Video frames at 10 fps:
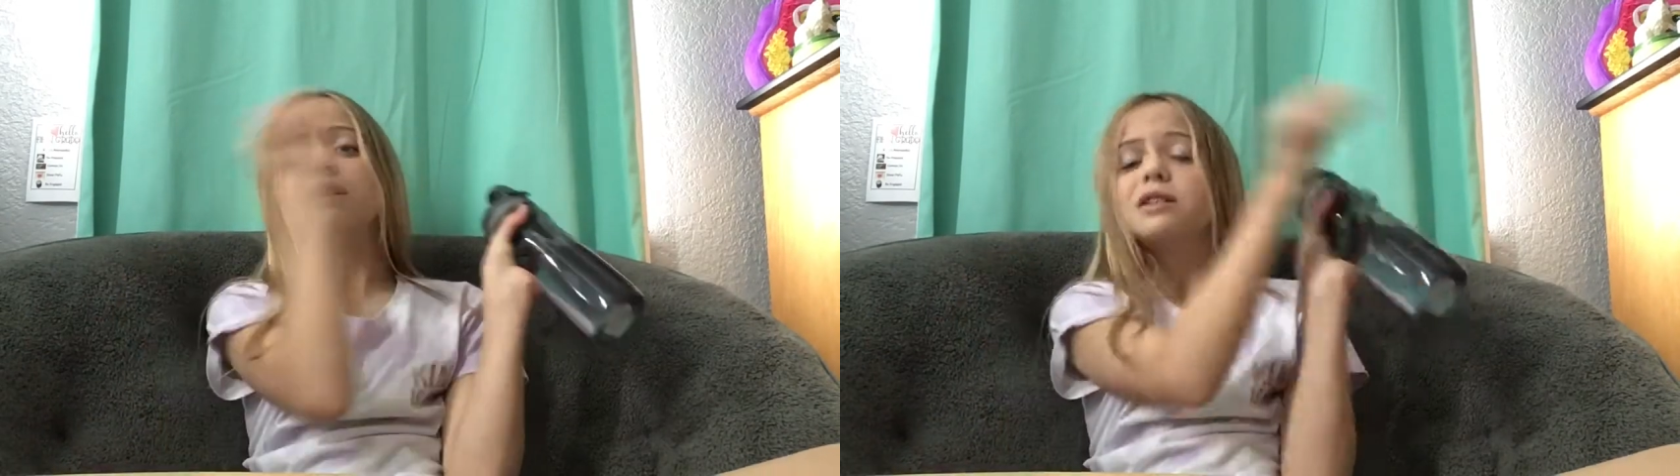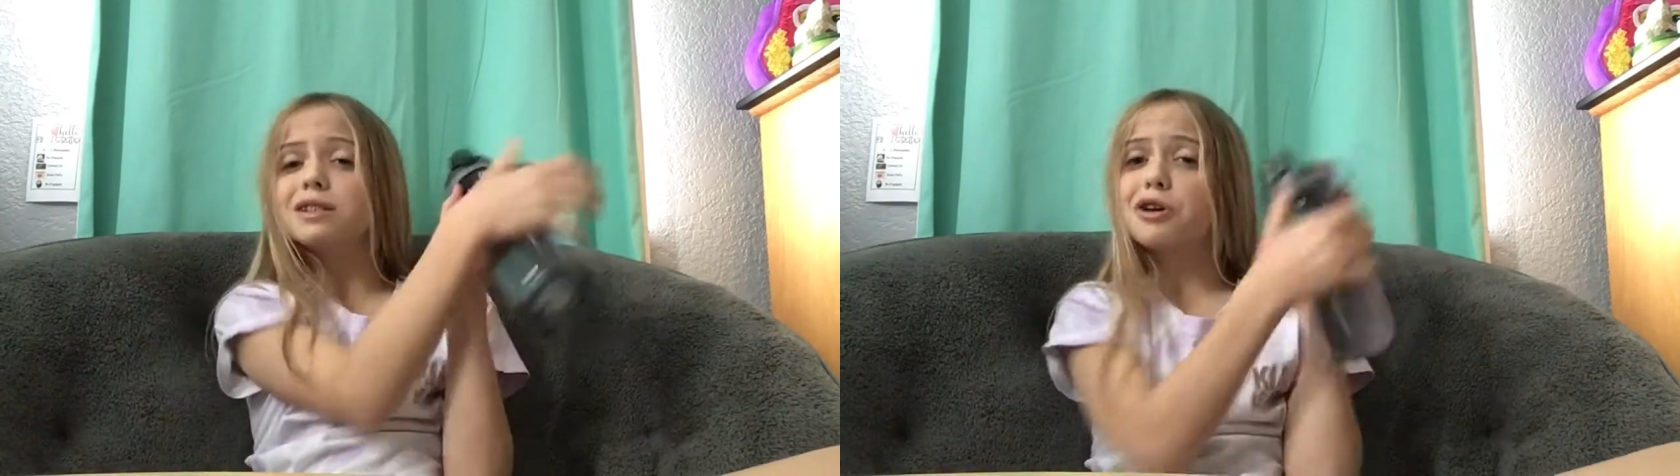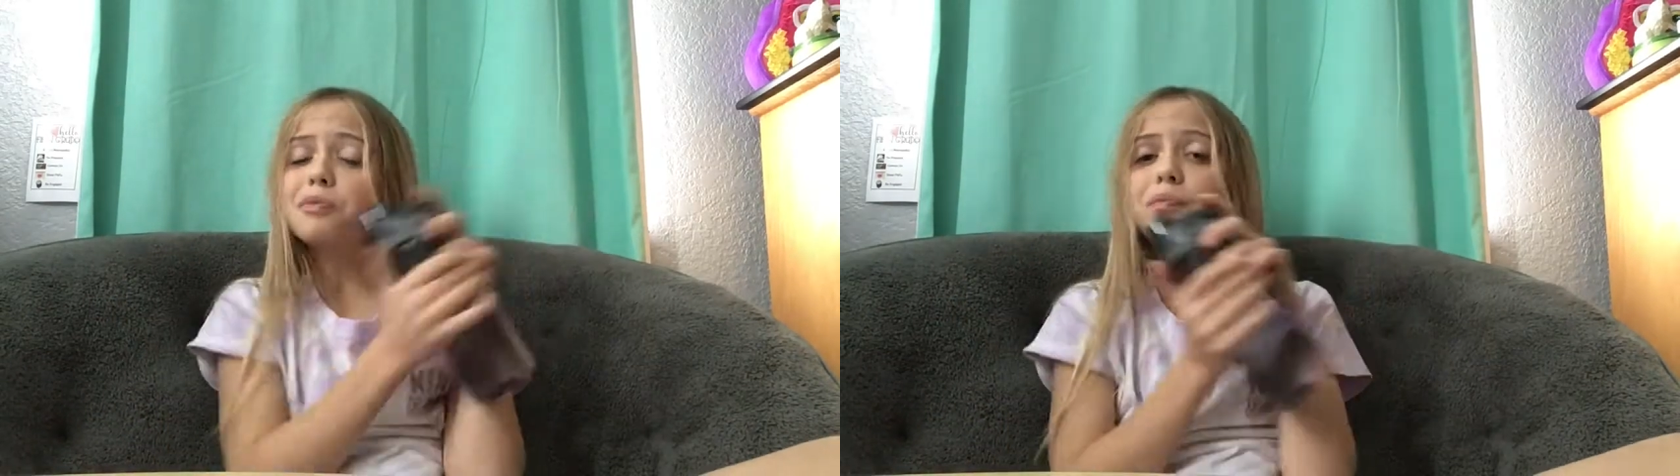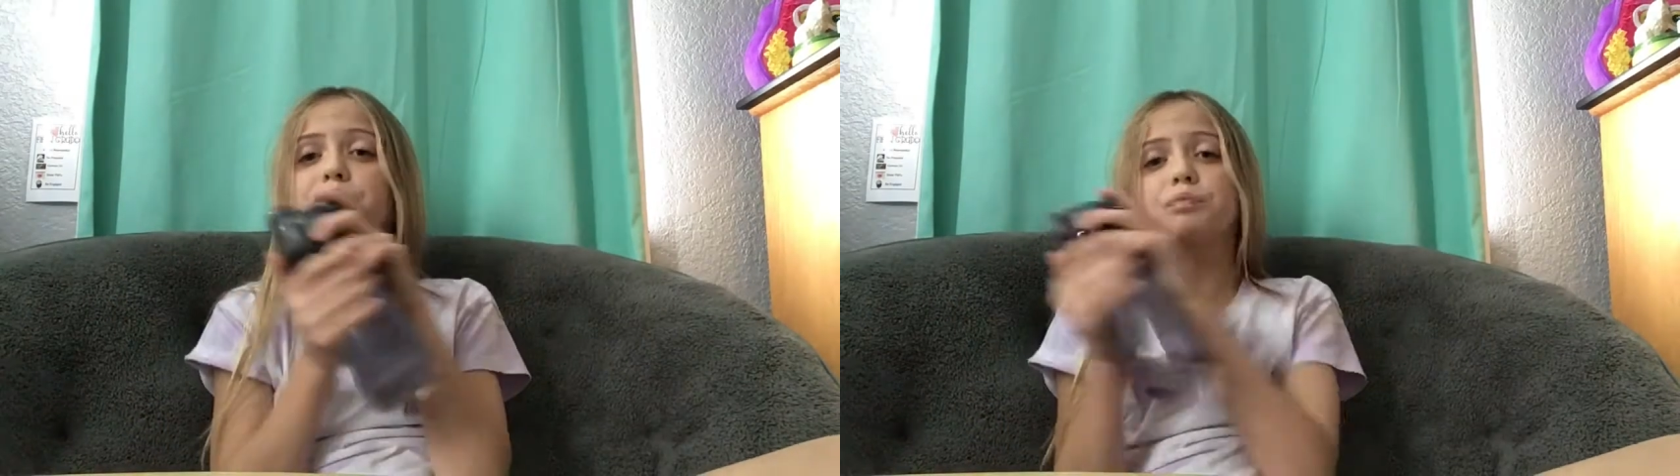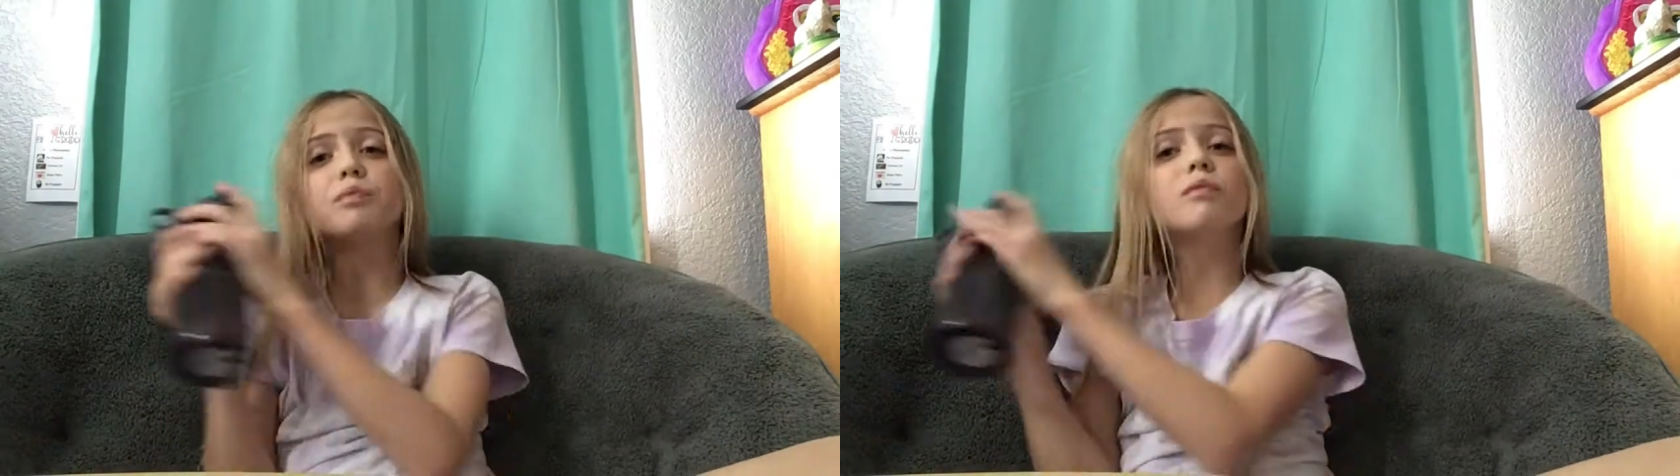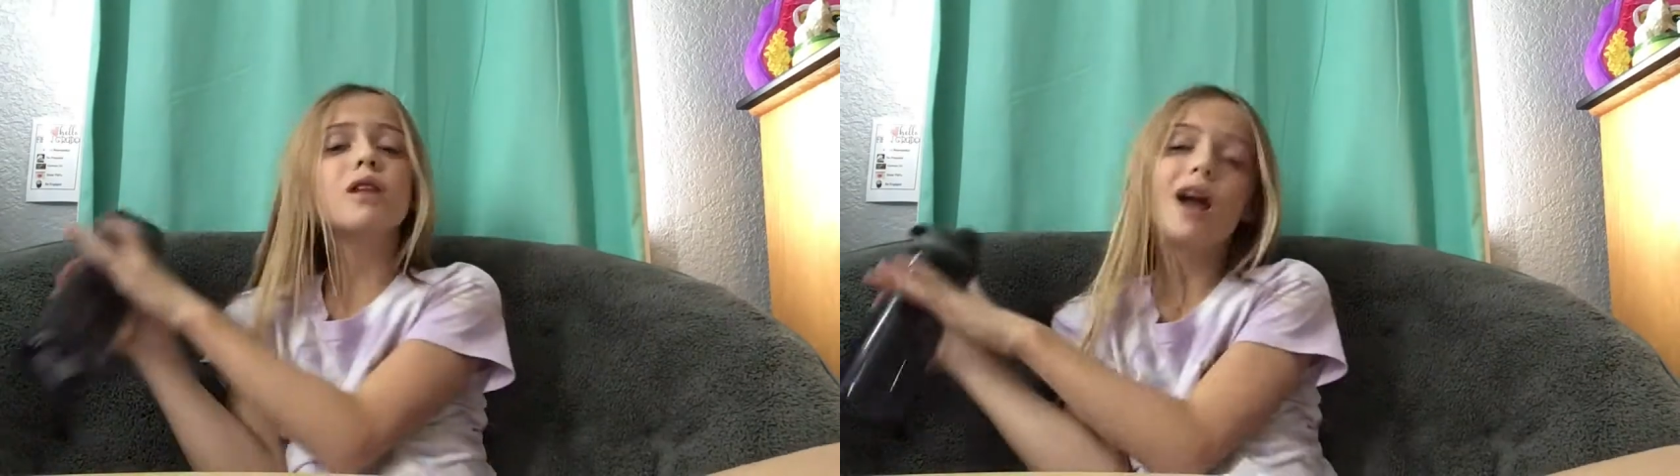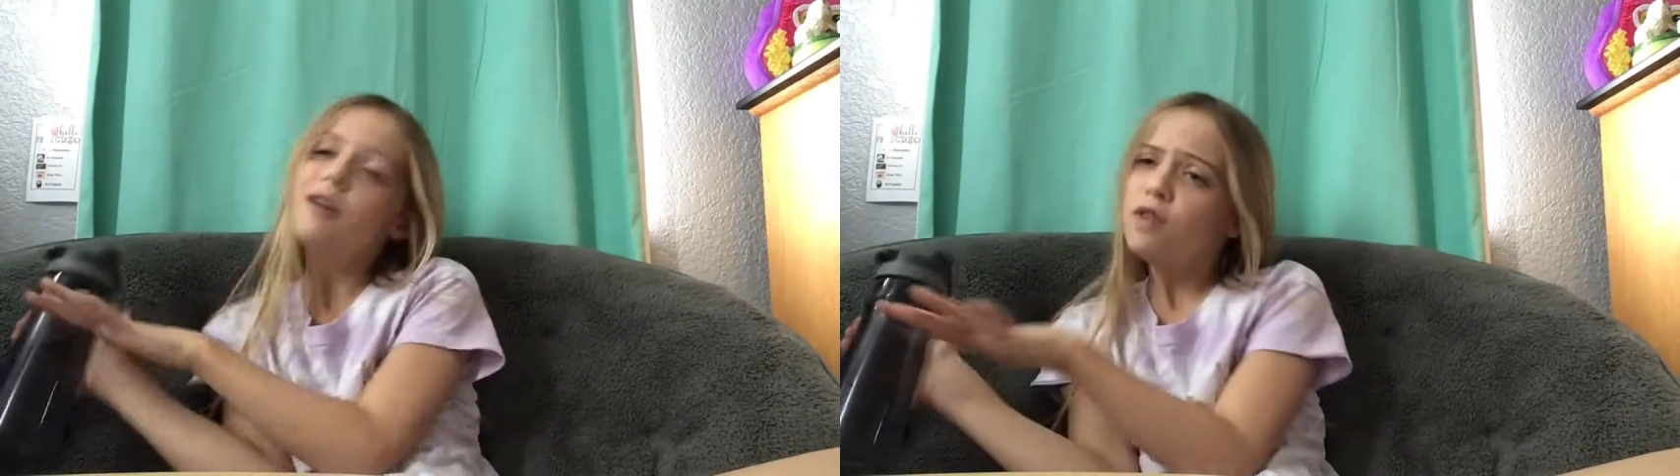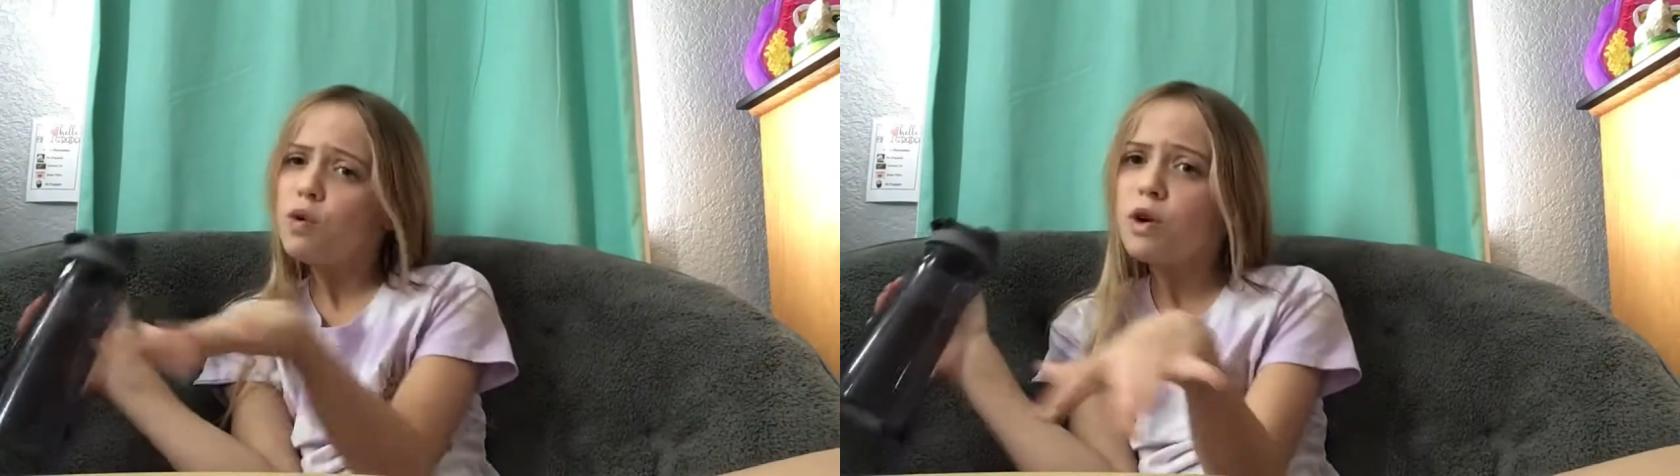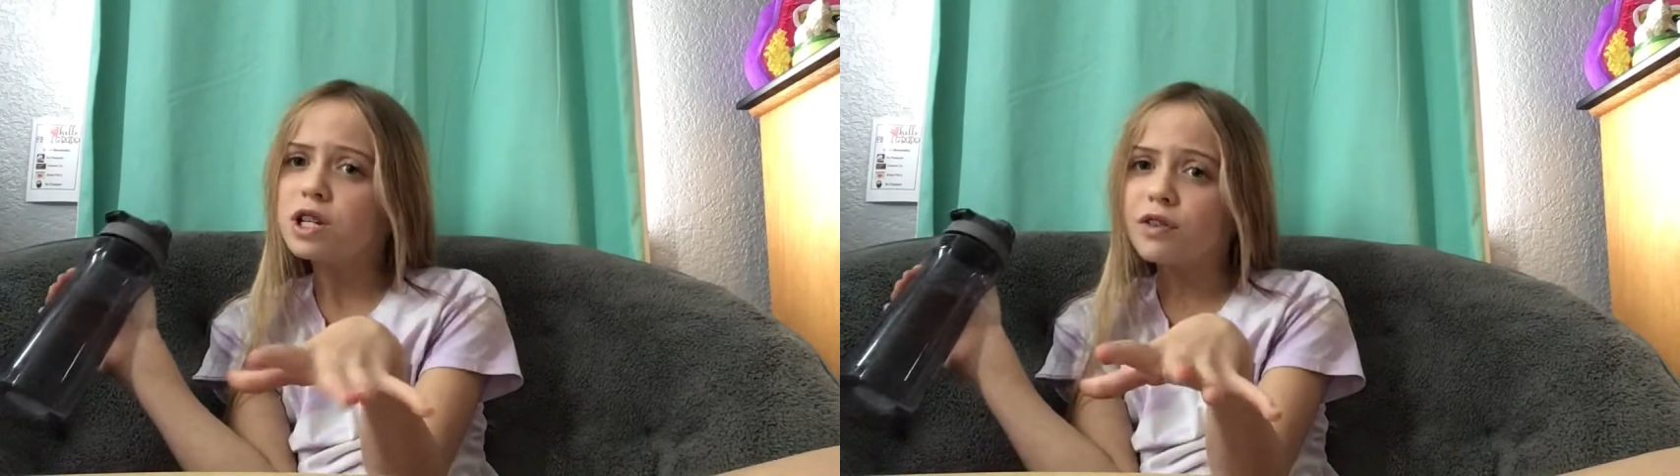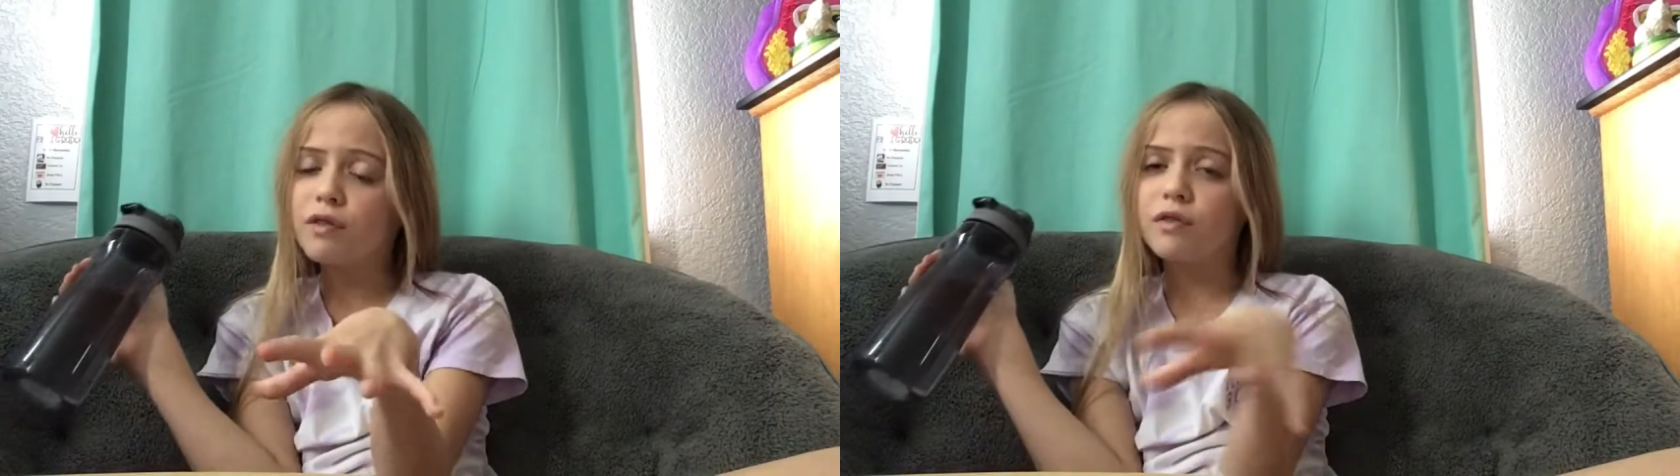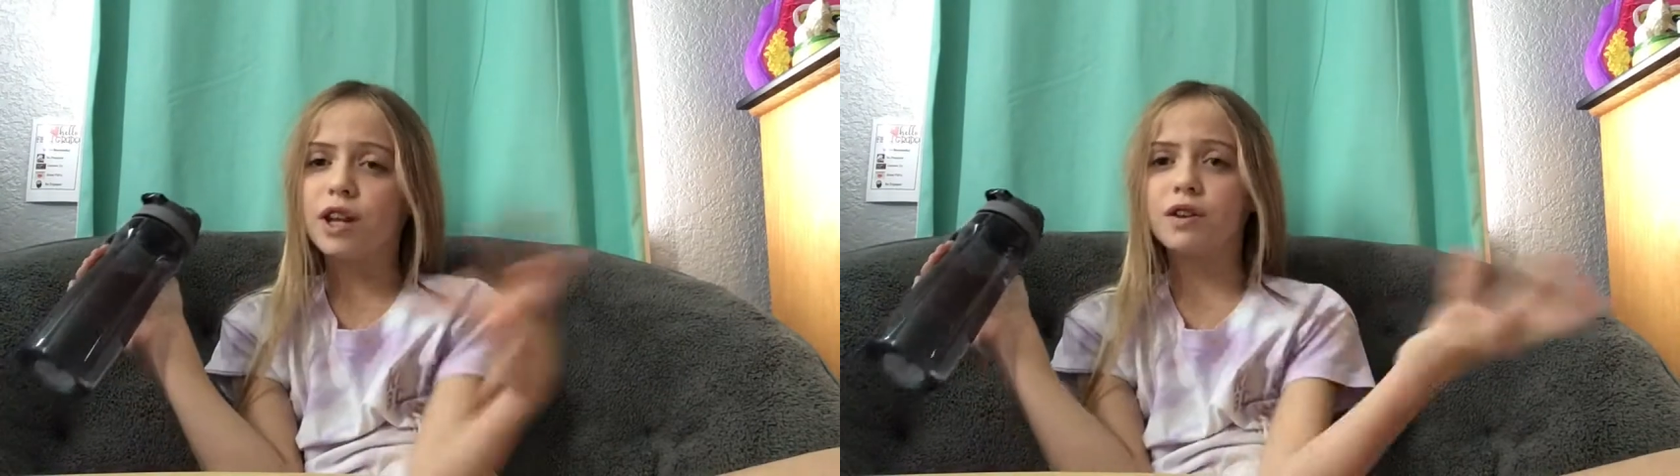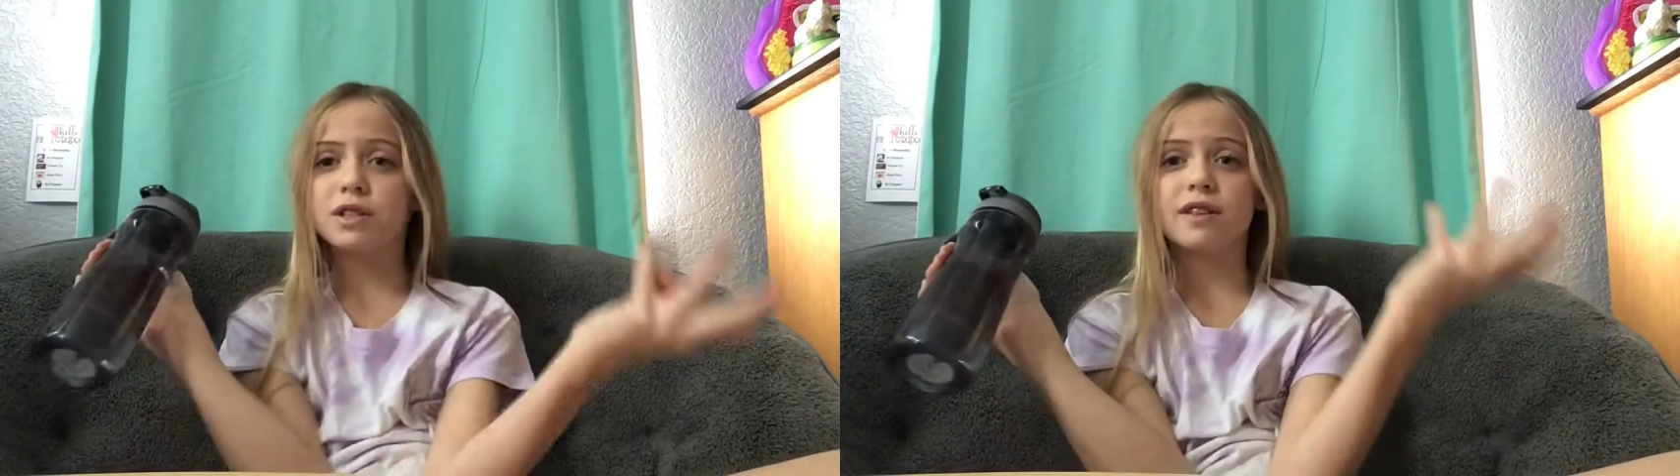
So, if you want different videos